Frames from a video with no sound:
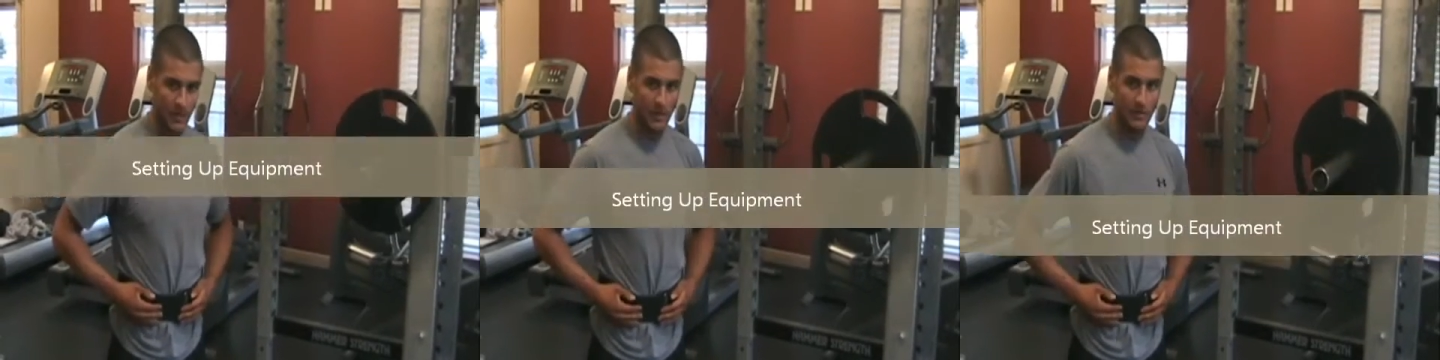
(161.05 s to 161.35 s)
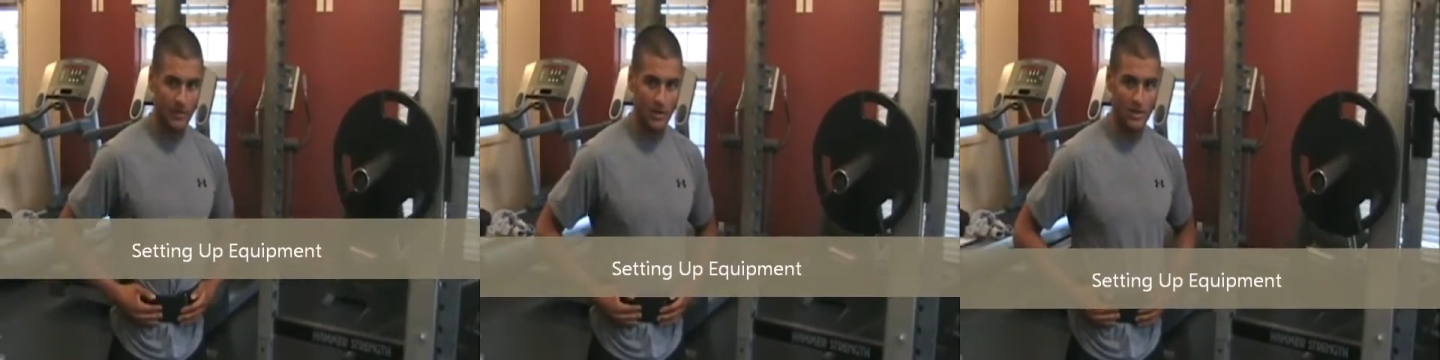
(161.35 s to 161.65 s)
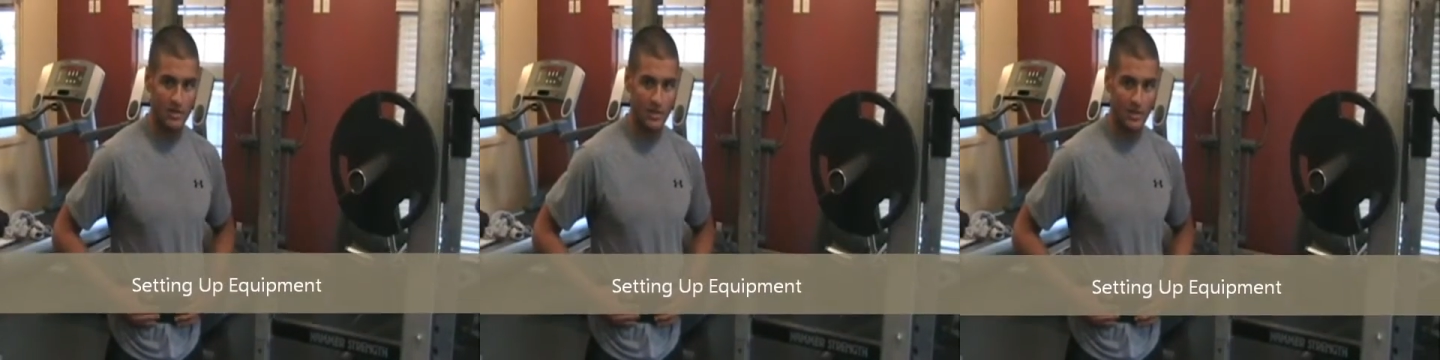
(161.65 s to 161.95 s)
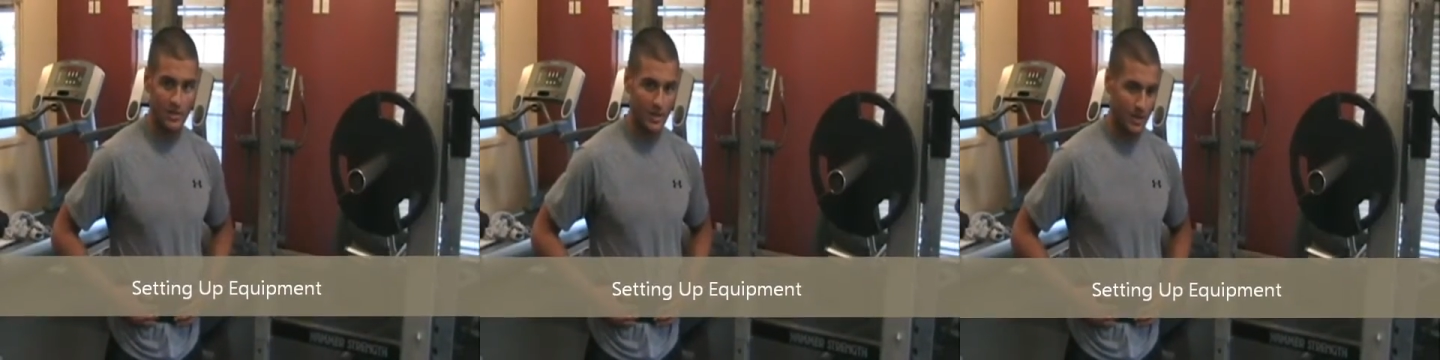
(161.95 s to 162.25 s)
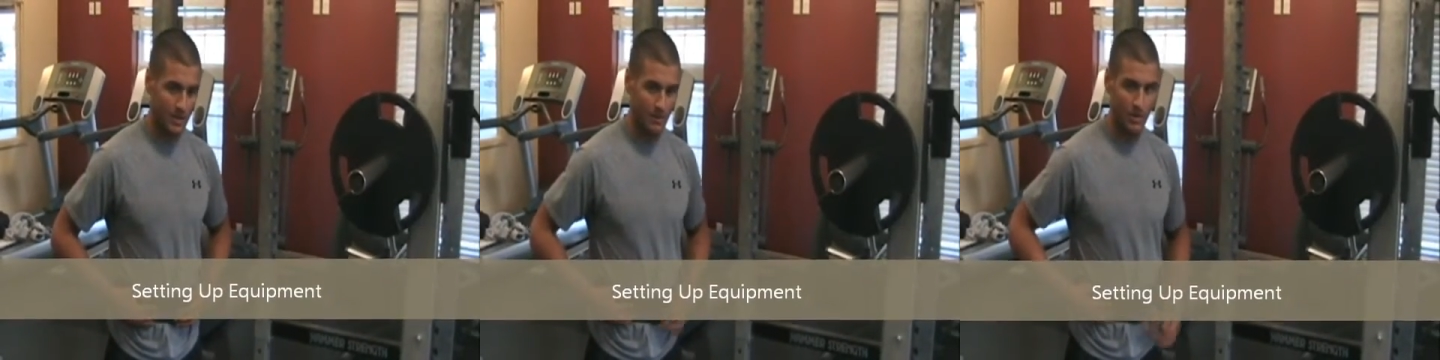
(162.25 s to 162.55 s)
First,
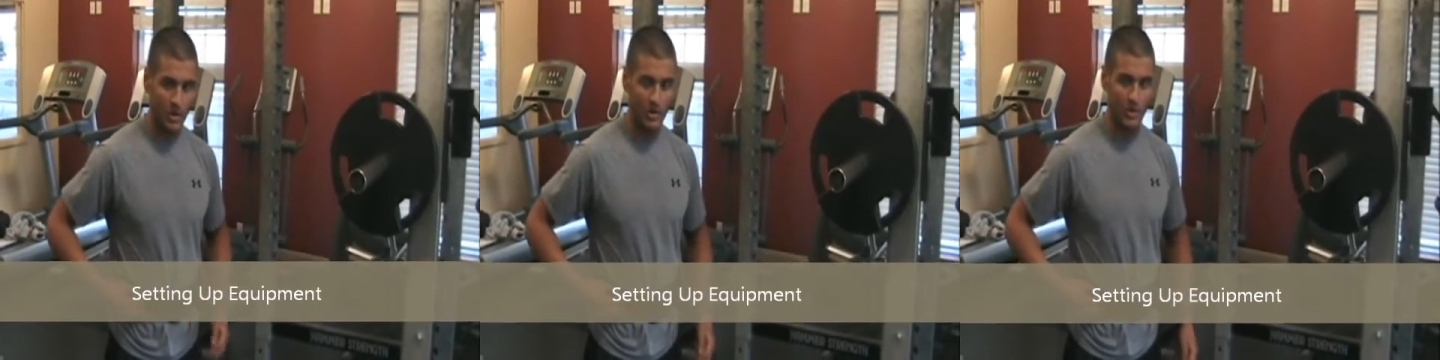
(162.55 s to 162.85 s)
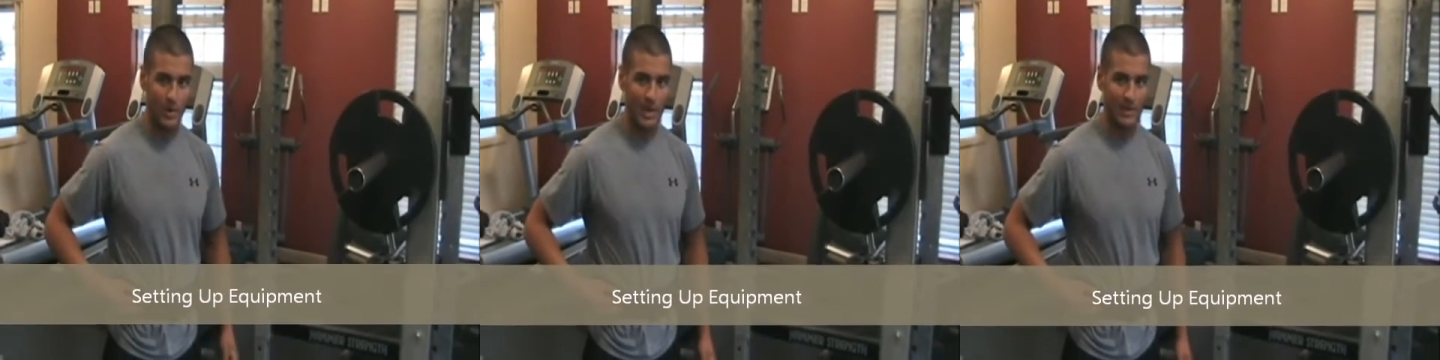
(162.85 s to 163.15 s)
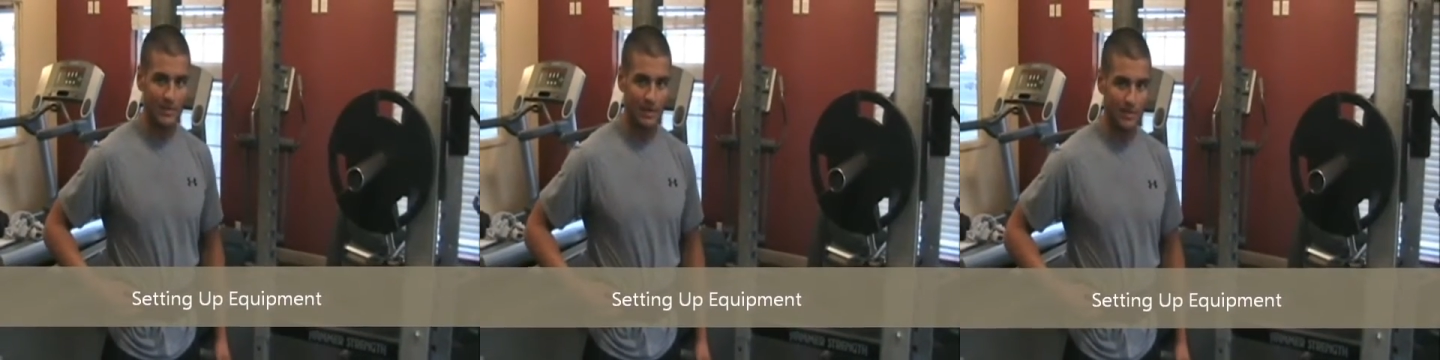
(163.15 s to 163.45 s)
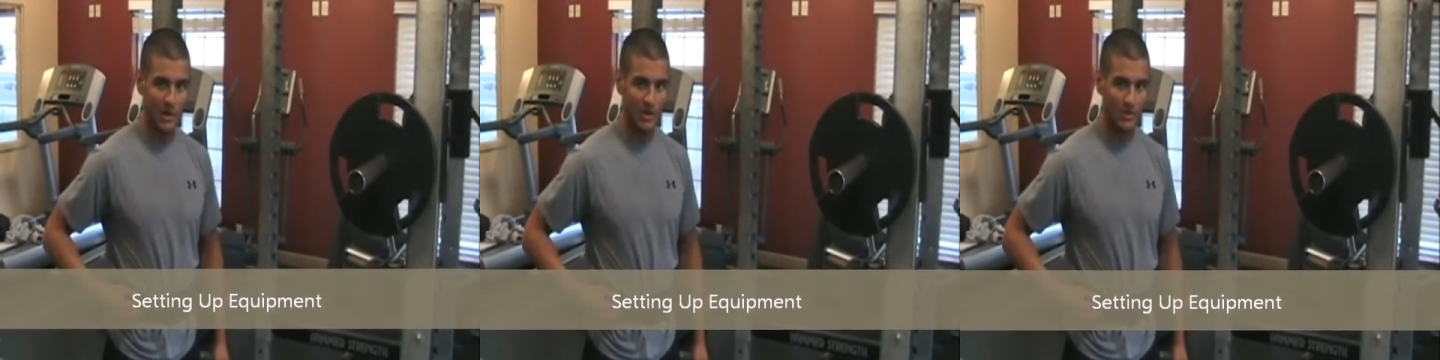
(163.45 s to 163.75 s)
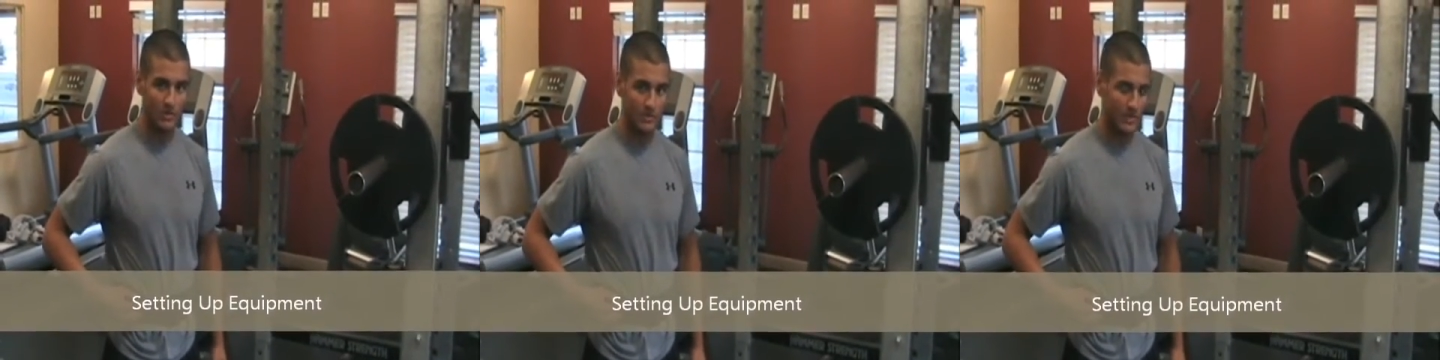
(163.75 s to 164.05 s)
put on your weightlifting belt,